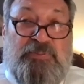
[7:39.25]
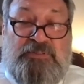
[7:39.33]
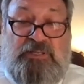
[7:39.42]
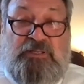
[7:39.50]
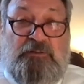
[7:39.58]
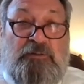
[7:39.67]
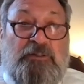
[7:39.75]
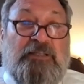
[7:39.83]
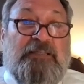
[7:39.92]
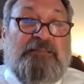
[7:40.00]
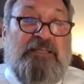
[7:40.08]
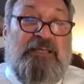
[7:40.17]

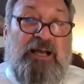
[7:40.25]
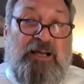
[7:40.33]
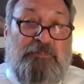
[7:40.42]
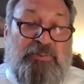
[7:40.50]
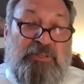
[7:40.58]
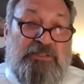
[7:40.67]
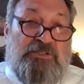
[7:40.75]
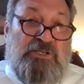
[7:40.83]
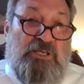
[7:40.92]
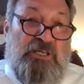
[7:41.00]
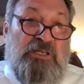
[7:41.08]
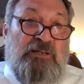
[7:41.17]
particularly
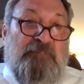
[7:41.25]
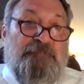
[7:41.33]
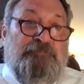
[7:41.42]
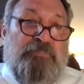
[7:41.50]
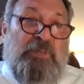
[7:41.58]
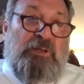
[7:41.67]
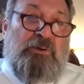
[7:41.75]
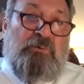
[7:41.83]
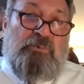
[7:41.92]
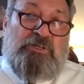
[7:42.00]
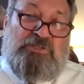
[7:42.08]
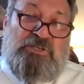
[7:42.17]
DIPG,
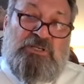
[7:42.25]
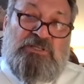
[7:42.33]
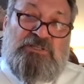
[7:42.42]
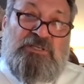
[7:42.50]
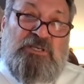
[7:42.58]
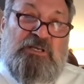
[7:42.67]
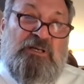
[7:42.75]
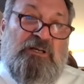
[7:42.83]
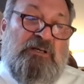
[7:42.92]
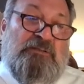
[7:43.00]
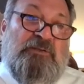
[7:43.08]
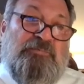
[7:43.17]
which is
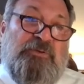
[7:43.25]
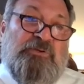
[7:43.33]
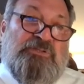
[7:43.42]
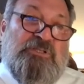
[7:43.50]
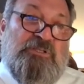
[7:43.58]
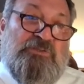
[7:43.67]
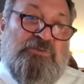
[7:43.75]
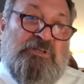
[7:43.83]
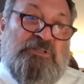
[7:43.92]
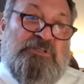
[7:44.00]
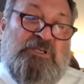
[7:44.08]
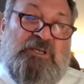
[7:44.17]
diffuse
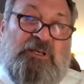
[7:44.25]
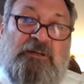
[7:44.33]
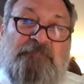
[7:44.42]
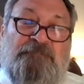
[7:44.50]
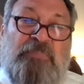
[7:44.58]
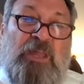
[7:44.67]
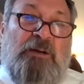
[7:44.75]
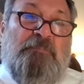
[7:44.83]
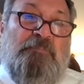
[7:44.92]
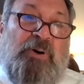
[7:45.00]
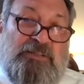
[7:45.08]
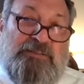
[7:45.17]
intrinsic
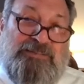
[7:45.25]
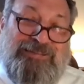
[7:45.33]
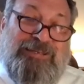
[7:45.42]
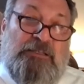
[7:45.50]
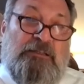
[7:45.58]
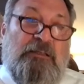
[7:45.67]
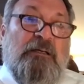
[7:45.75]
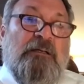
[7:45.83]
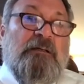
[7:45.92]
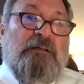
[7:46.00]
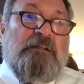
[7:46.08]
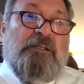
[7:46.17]
pontine
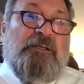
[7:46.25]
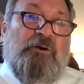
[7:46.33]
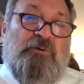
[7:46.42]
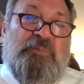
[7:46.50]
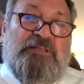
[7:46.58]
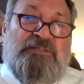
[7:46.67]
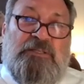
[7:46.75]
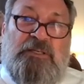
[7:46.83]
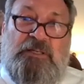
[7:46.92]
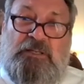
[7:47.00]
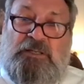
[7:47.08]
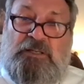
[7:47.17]
gliomas.
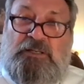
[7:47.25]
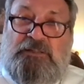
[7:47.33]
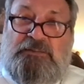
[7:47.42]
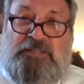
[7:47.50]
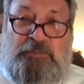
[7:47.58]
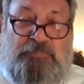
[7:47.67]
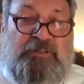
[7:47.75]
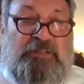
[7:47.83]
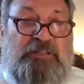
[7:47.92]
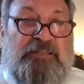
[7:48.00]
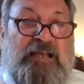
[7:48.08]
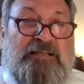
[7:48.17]

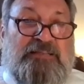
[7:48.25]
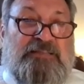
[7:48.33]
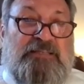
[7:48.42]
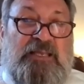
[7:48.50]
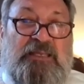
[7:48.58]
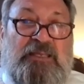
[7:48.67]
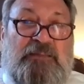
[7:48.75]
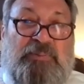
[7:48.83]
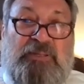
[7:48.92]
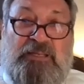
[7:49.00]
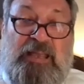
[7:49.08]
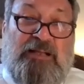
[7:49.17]
Typically, that's a
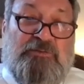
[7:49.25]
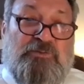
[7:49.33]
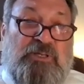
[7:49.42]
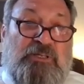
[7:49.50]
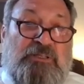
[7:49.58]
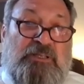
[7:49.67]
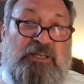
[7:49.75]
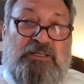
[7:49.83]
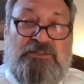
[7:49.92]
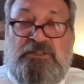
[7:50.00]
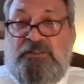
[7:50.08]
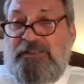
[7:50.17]
pediatric
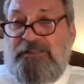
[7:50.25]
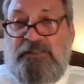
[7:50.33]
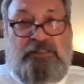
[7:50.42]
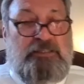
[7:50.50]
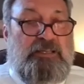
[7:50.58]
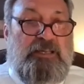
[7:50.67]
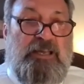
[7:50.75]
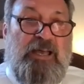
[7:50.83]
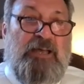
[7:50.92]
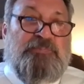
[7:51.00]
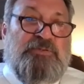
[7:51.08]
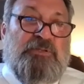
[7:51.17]
indication.
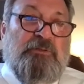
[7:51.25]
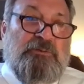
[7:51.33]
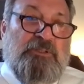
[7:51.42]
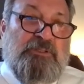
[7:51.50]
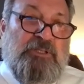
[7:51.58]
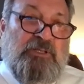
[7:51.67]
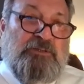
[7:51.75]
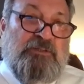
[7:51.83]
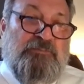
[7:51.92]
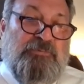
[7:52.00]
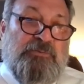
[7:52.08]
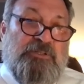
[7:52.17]
Absolutely
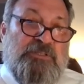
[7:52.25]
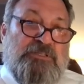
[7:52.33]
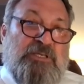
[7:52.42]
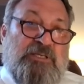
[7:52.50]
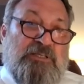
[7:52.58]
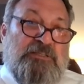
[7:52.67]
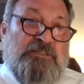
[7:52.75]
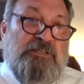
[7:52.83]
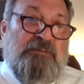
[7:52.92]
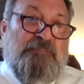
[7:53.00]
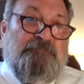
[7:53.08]
nothing for these kids.